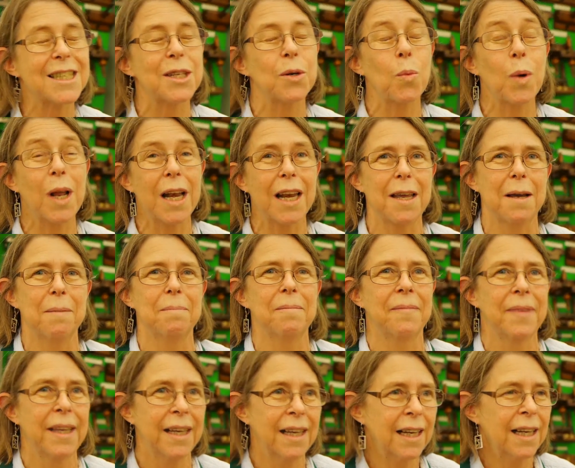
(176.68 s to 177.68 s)
and
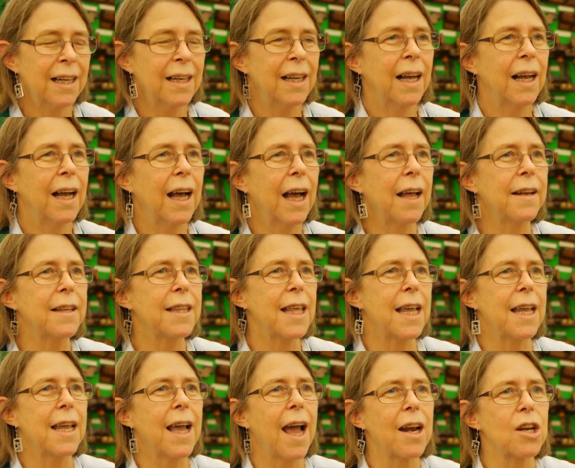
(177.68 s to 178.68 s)
William, and
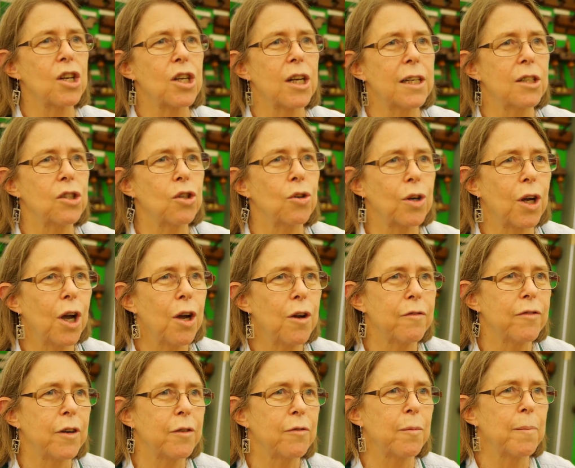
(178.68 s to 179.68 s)
they actually took
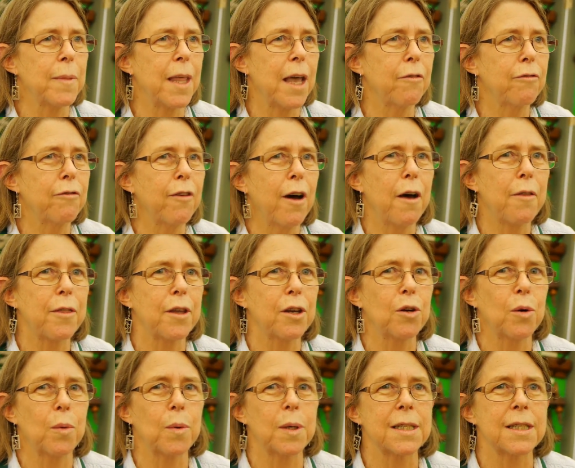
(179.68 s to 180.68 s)
over from their father,
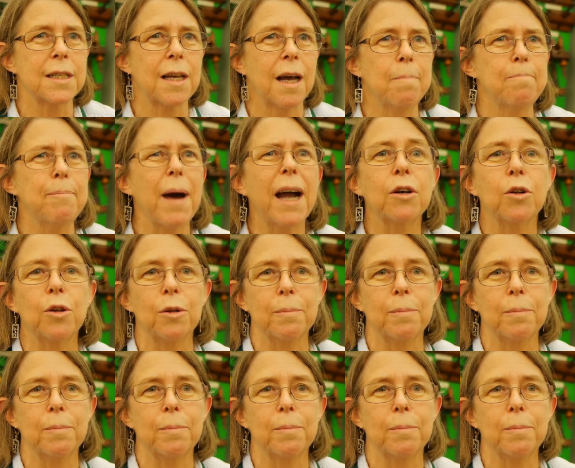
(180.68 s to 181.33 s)
who was a buckle